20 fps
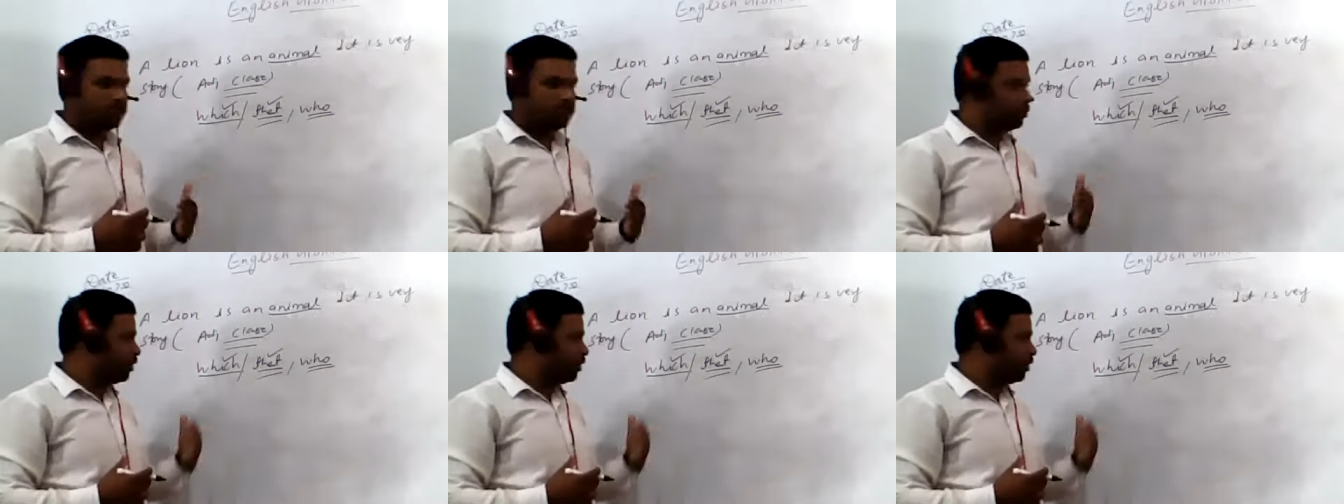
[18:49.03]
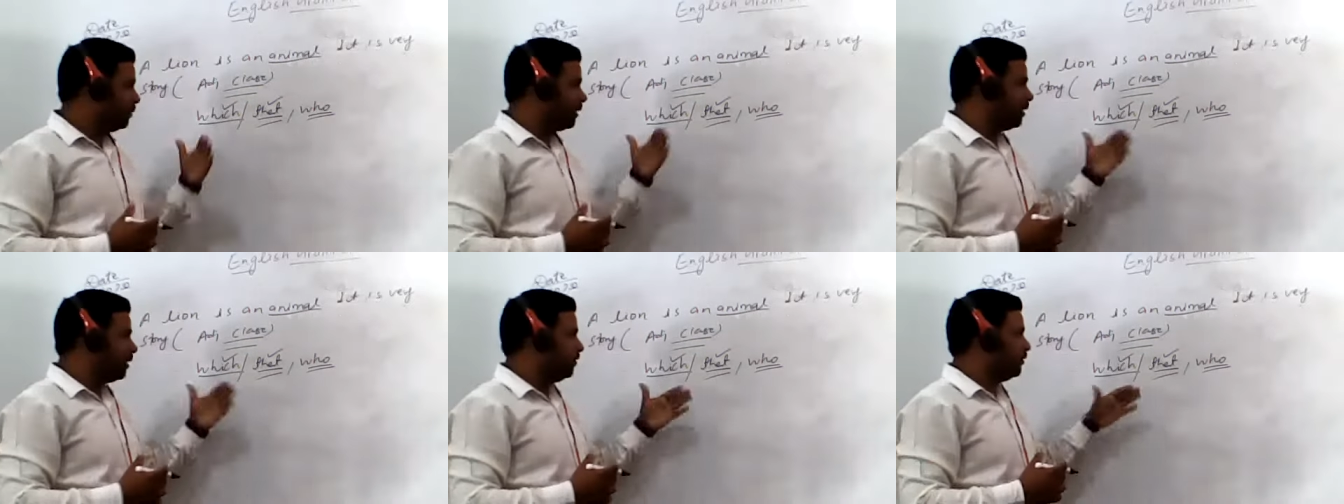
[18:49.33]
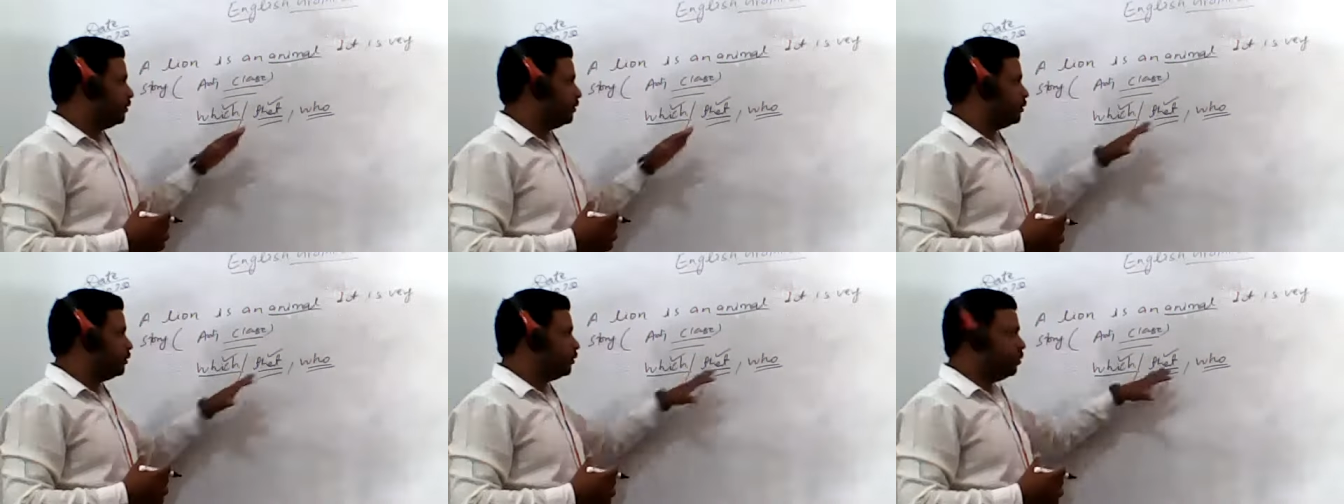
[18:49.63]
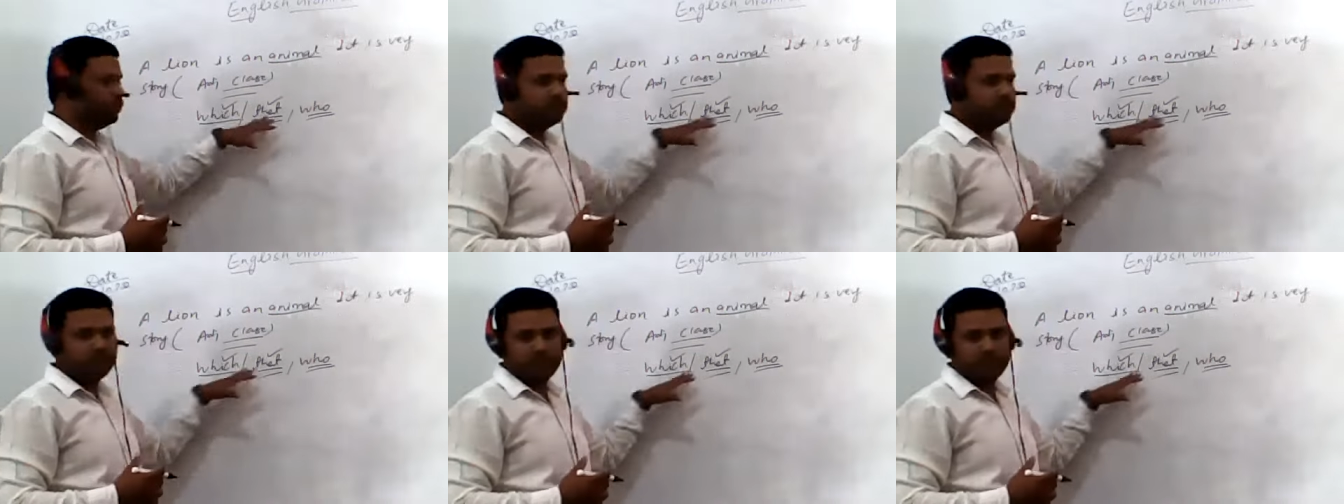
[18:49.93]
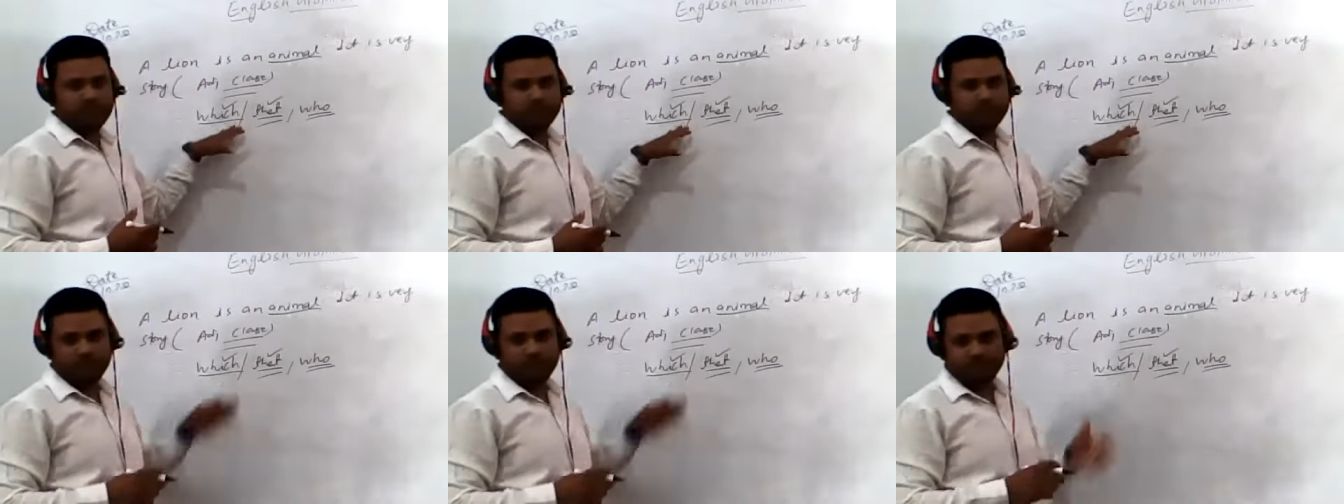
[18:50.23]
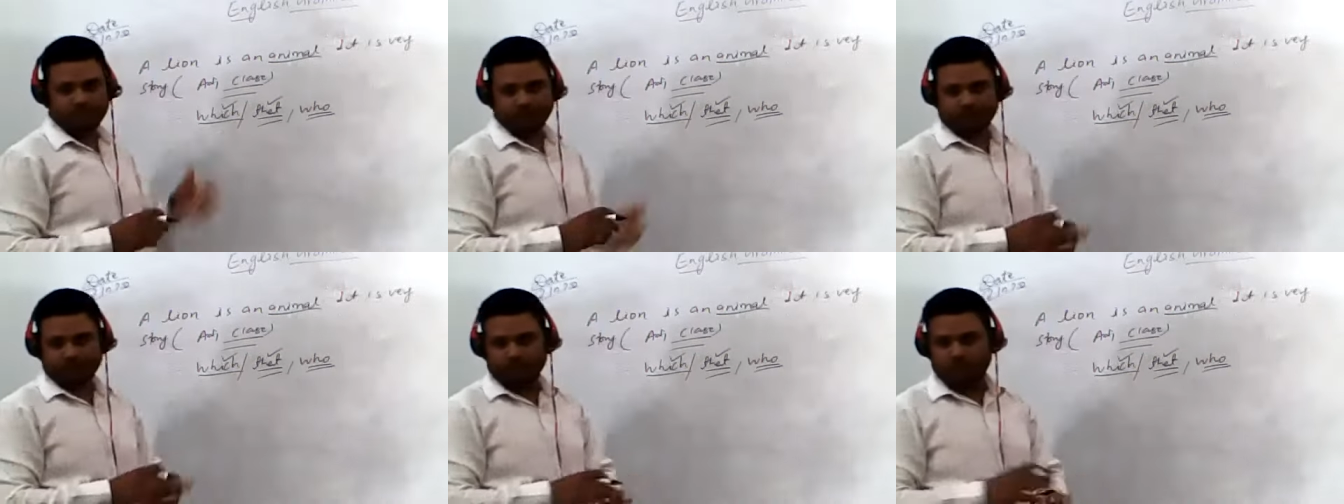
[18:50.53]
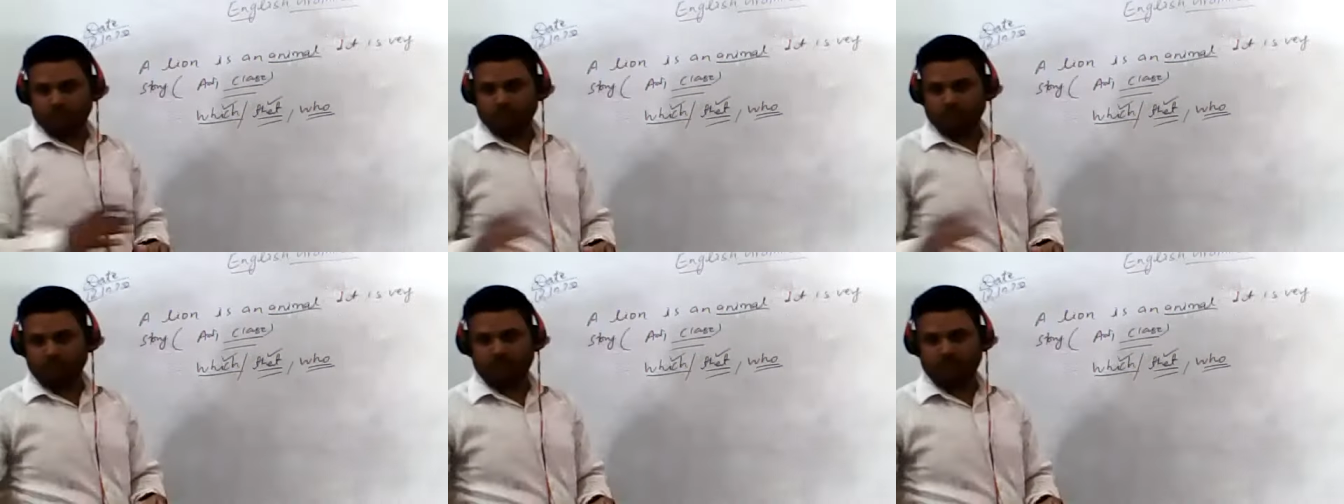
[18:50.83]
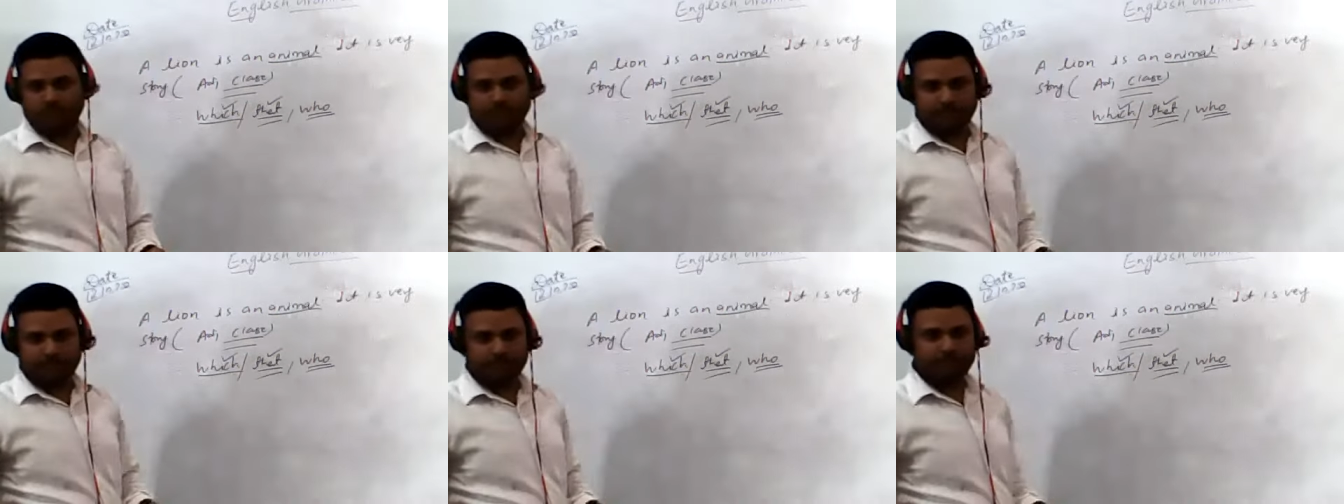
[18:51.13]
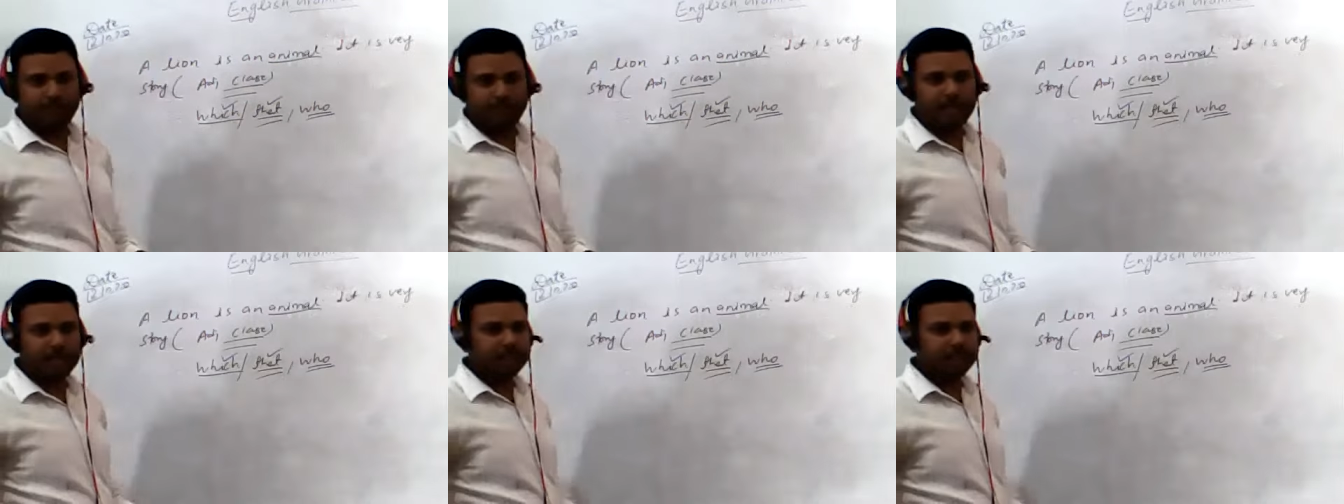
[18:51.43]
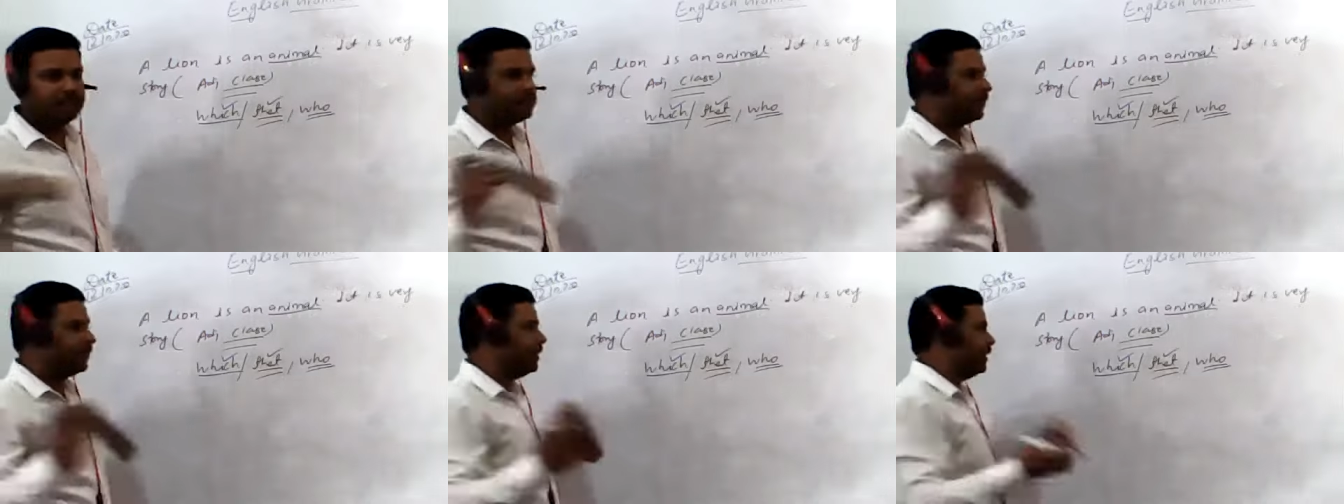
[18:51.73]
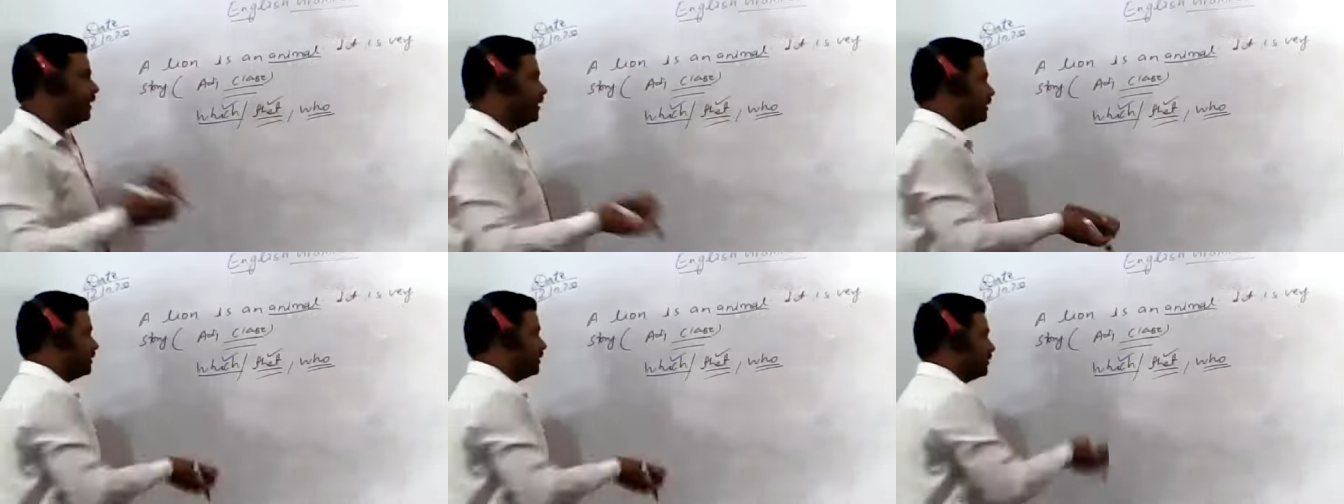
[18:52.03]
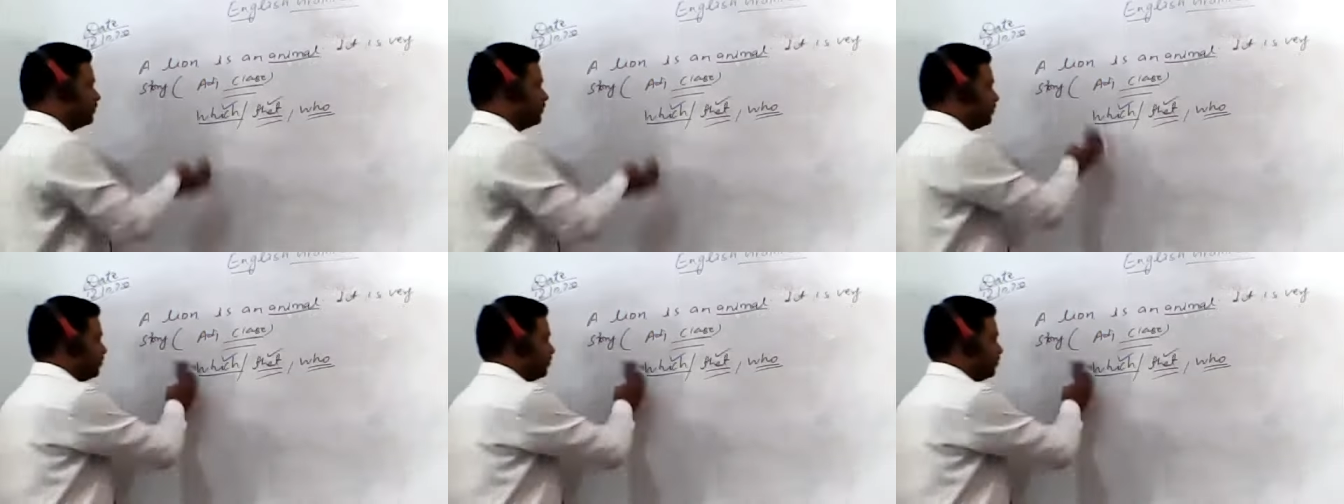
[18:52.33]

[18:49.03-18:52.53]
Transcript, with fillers: Don't be confused, dono sahi hoga. So let's combine this sentence.